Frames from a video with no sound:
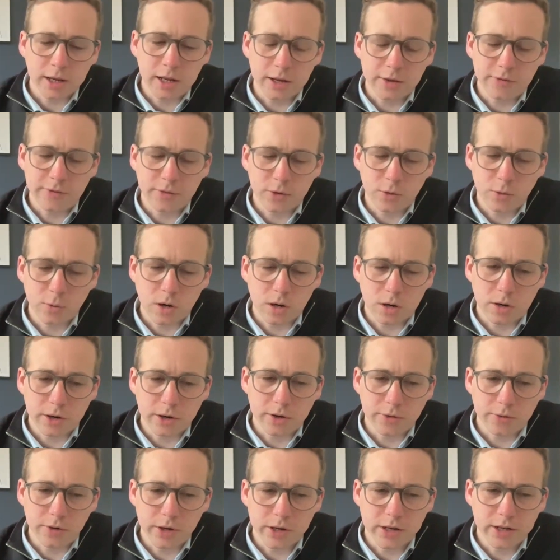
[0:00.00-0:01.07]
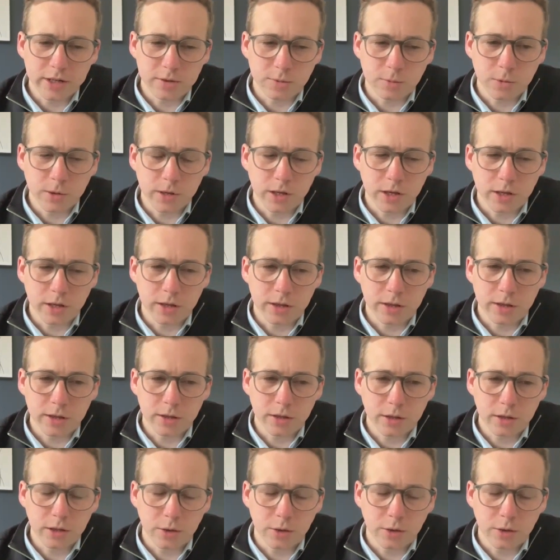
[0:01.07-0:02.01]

if you are in arrears with,